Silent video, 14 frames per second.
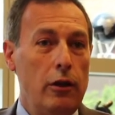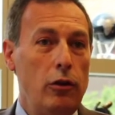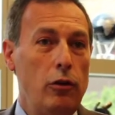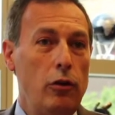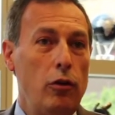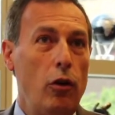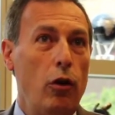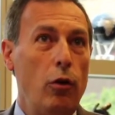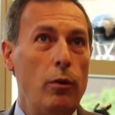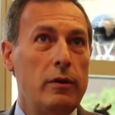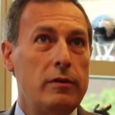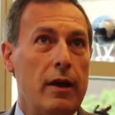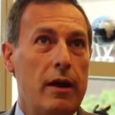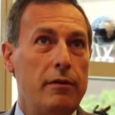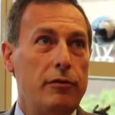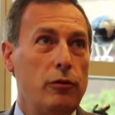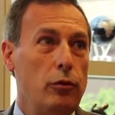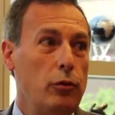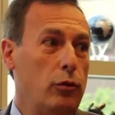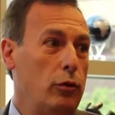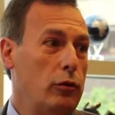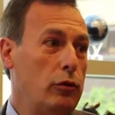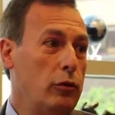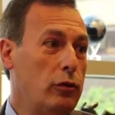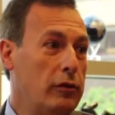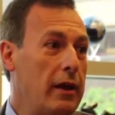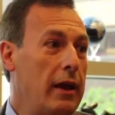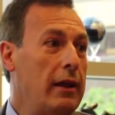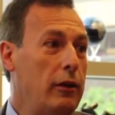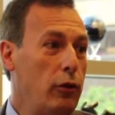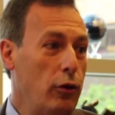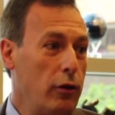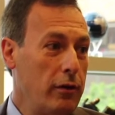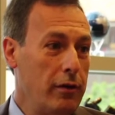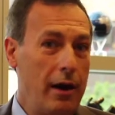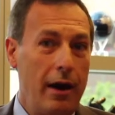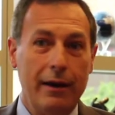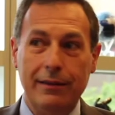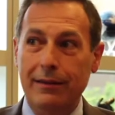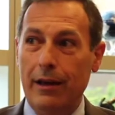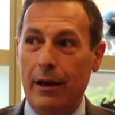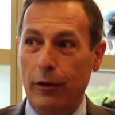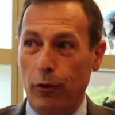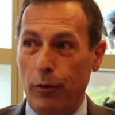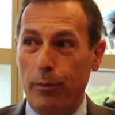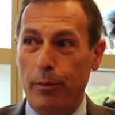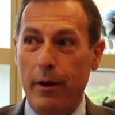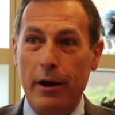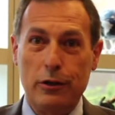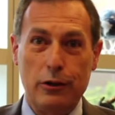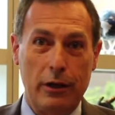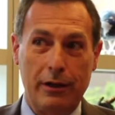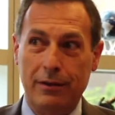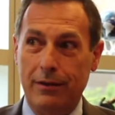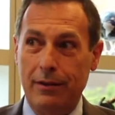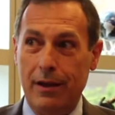you know, you always have to sell your idea, your project.